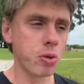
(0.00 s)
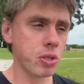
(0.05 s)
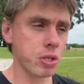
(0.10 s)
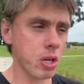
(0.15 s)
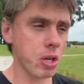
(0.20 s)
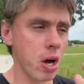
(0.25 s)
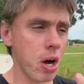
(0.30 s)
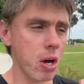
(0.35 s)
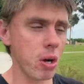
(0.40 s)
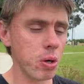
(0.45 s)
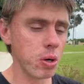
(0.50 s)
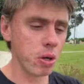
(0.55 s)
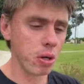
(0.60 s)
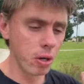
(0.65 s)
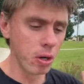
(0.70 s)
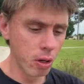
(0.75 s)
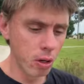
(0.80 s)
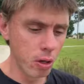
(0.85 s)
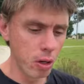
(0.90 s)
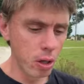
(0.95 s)
So
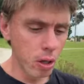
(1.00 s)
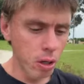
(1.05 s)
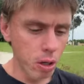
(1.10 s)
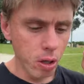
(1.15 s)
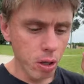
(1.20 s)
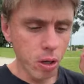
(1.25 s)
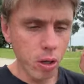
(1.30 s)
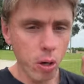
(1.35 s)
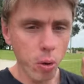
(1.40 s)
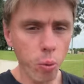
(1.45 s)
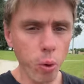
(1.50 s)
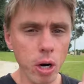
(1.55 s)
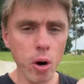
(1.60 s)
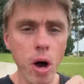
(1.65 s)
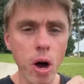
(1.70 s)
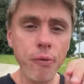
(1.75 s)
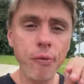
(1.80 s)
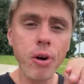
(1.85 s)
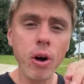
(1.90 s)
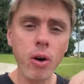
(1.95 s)
when
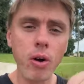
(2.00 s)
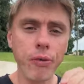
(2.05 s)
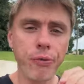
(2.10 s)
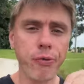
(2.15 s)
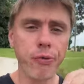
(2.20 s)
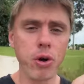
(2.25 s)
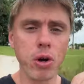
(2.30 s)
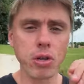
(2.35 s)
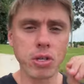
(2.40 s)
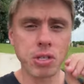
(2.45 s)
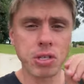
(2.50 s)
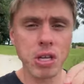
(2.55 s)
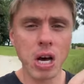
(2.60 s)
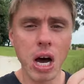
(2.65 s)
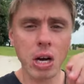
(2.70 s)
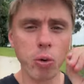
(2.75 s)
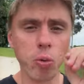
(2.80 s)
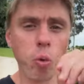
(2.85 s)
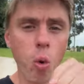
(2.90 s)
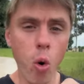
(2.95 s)
I very first
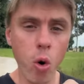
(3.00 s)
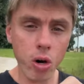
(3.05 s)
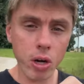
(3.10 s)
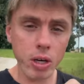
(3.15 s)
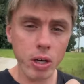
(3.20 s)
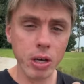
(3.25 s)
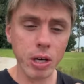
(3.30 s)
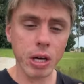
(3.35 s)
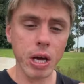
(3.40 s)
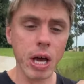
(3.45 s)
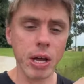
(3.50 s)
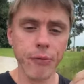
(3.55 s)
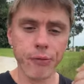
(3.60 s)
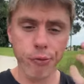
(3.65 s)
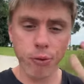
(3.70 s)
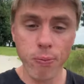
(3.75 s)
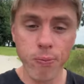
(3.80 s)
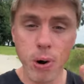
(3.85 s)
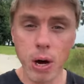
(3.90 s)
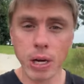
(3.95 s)
started walking again
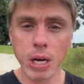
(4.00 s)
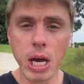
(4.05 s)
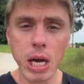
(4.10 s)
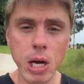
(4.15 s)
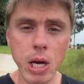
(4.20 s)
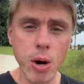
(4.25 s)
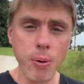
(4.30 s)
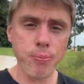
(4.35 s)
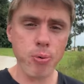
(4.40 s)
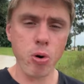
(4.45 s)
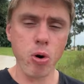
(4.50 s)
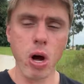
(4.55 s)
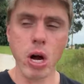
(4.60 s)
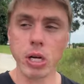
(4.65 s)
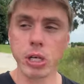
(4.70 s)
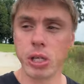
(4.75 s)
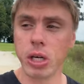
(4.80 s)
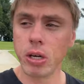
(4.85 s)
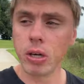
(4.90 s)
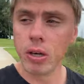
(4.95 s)
from my knee
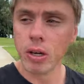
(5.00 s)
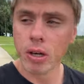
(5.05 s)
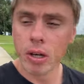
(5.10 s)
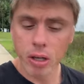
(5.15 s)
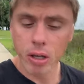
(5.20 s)
operation,